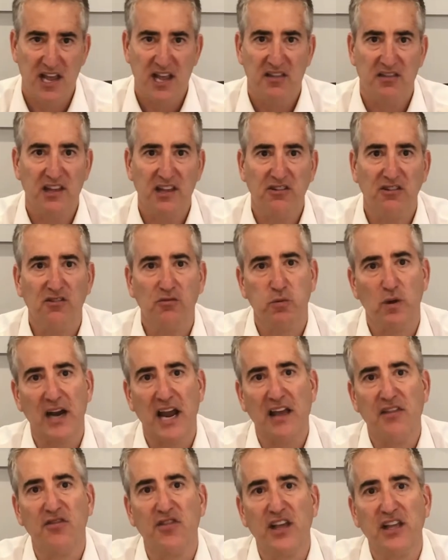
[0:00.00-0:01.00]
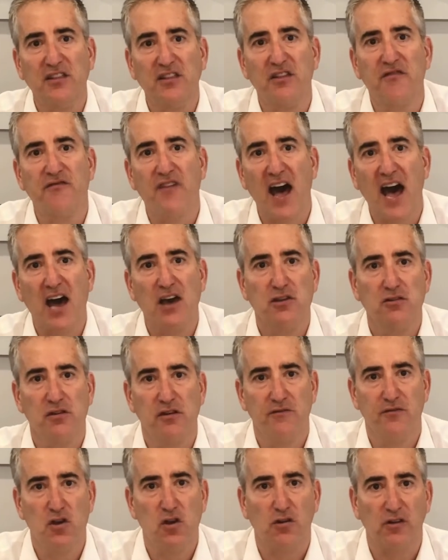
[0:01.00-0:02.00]
This is what I think the value
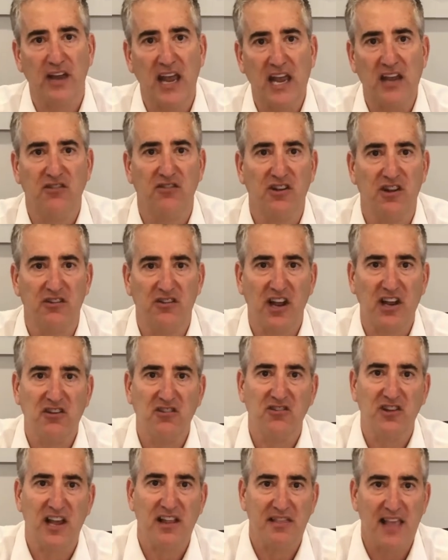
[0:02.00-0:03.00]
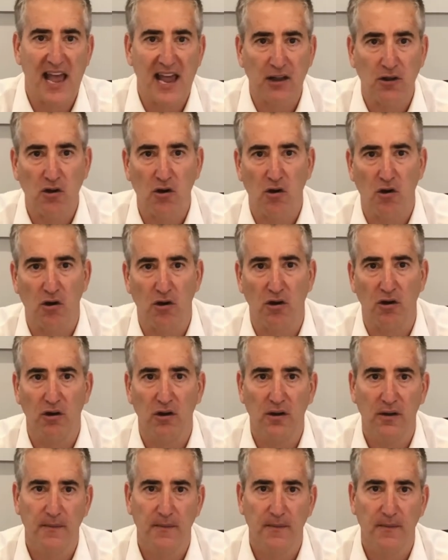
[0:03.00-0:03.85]
of your case is. I set that goal.